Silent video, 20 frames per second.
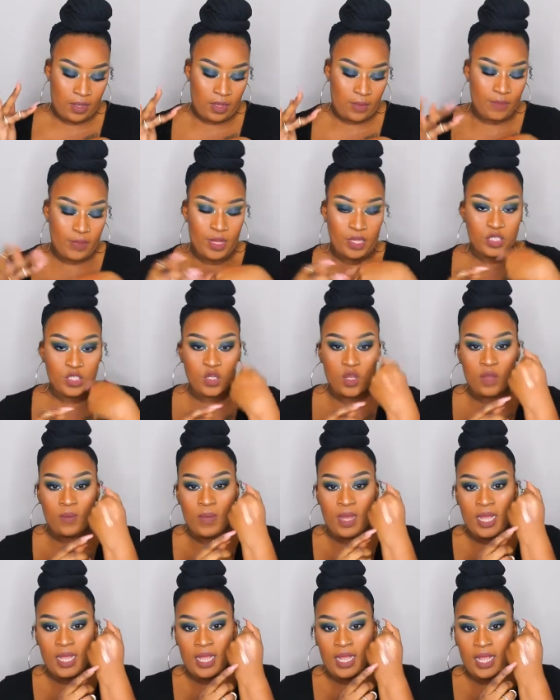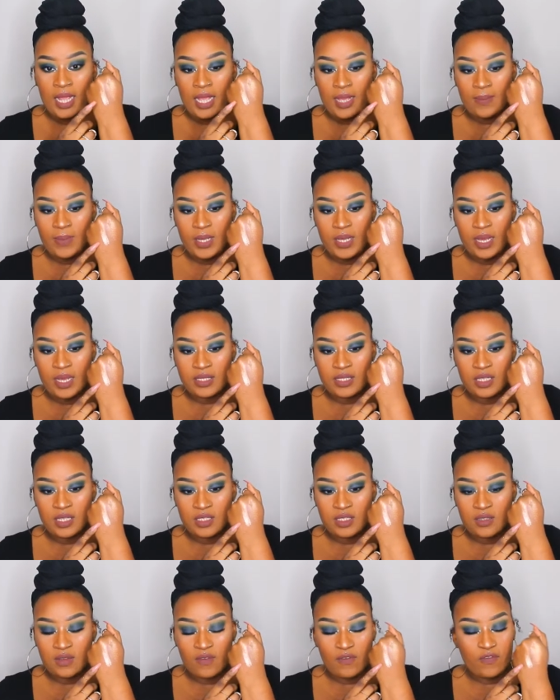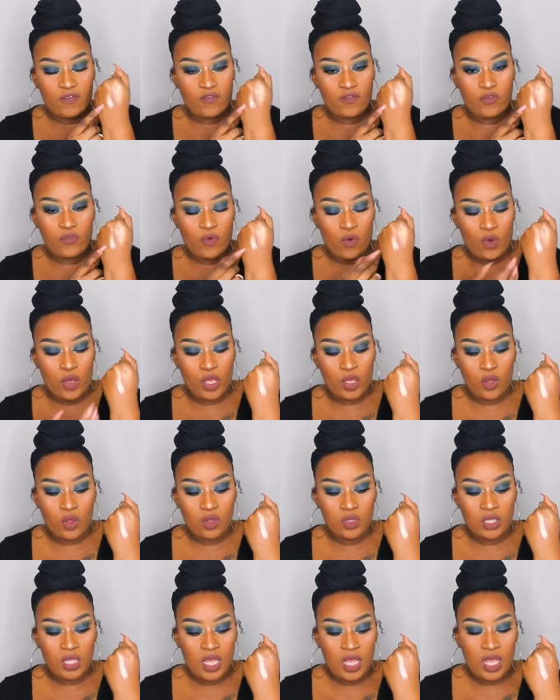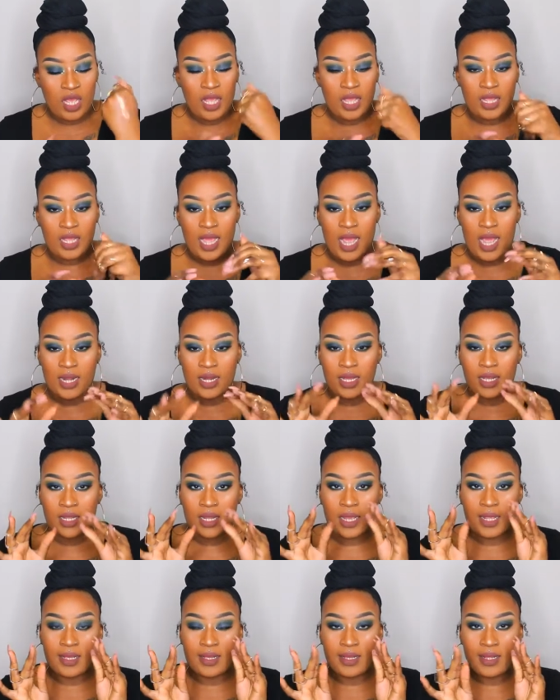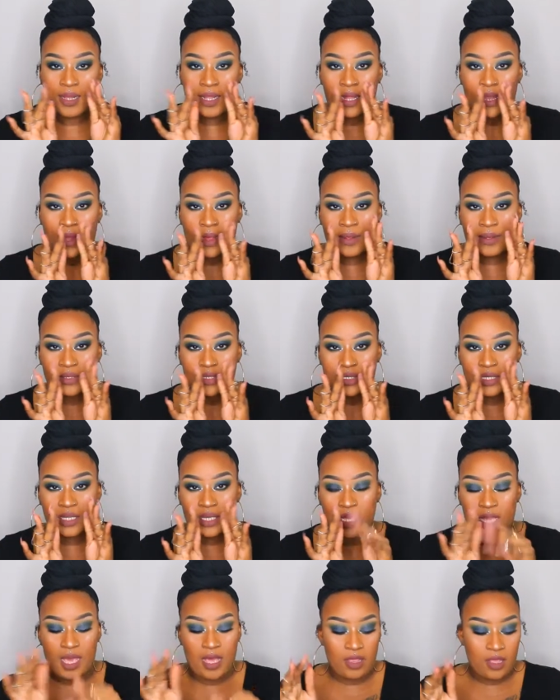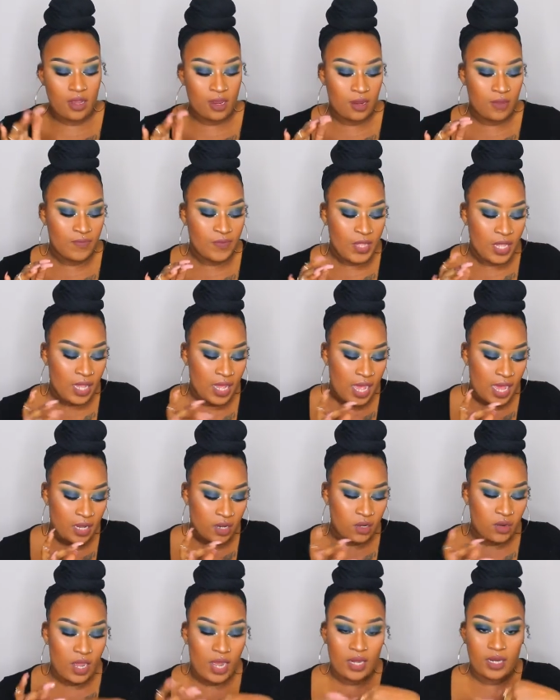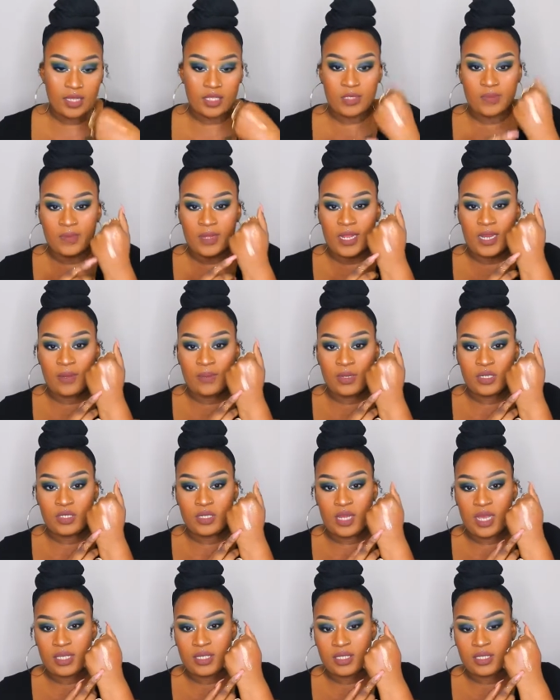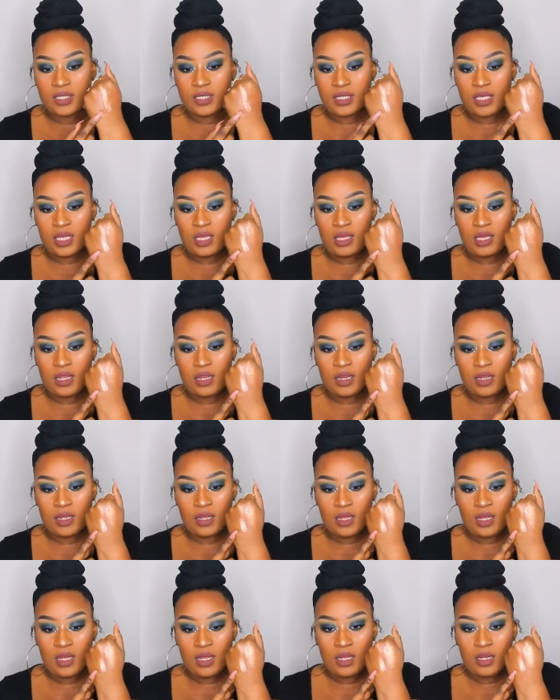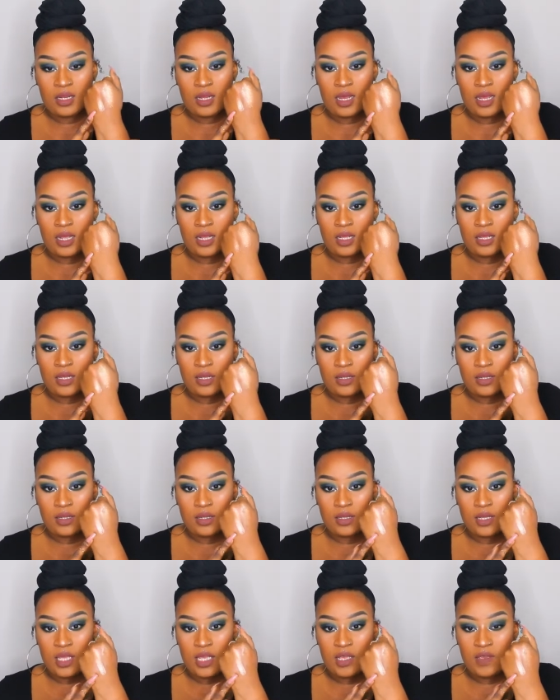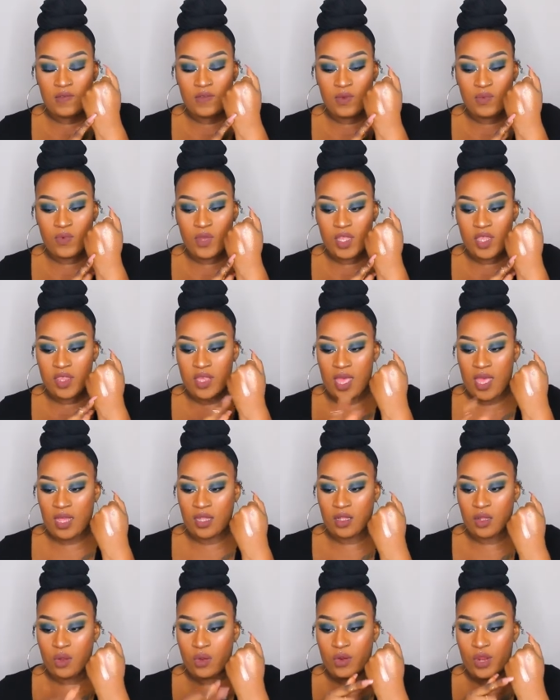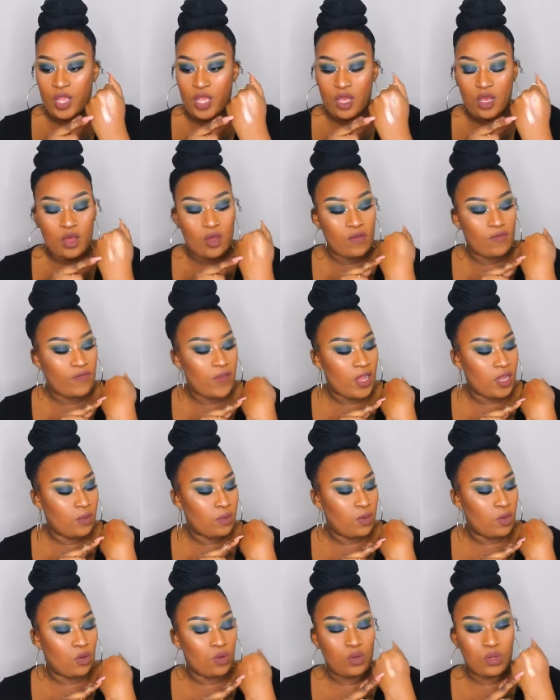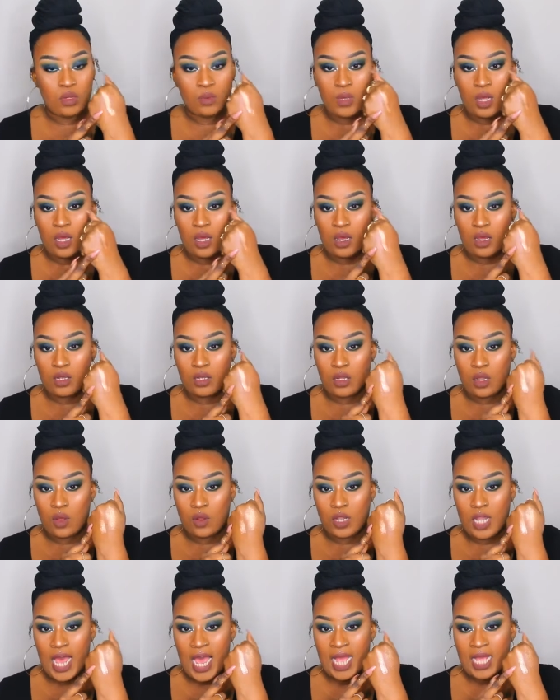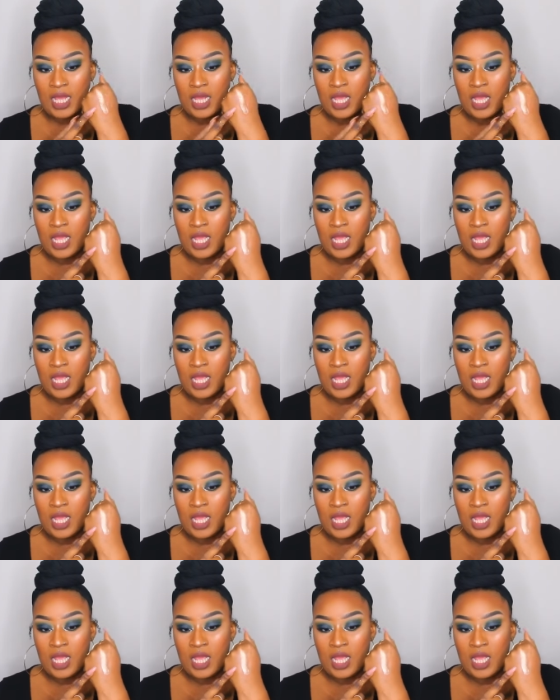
a bunch on my hand because it's foiled it kind of like clumps together I don't know how to explain it but you guys can see here like even with that L'Oreal Infallible uh, Glow Lock